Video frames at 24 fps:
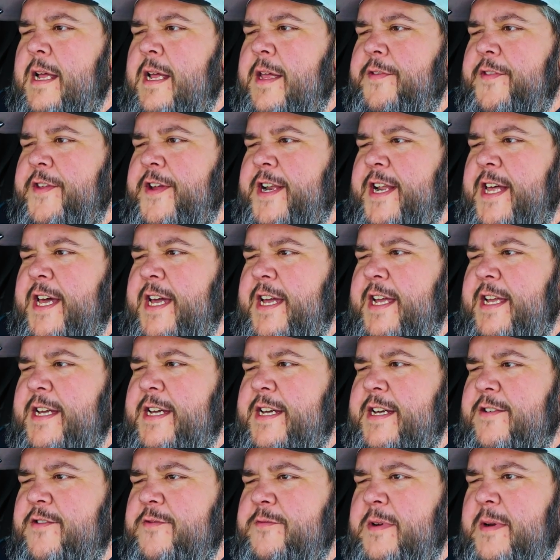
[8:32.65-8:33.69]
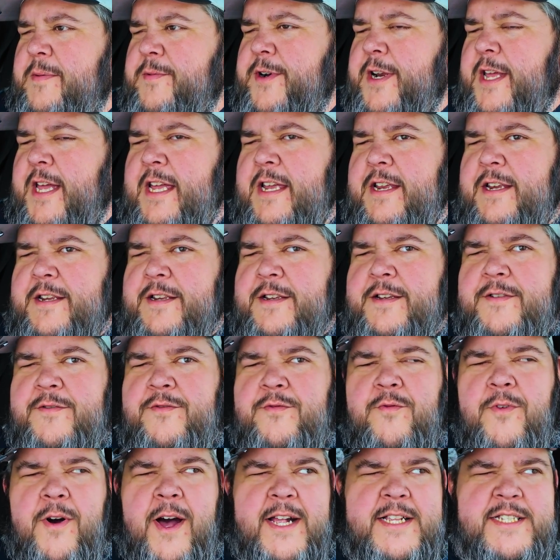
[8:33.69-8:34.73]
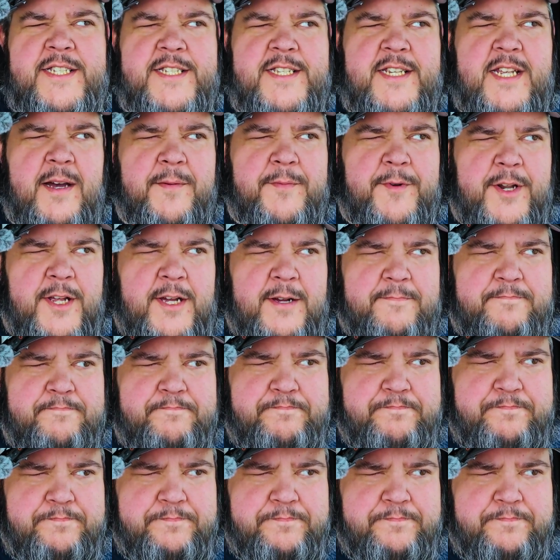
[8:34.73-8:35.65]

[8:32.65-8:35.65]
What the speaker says: and then I remembered, hey, White's is coming up.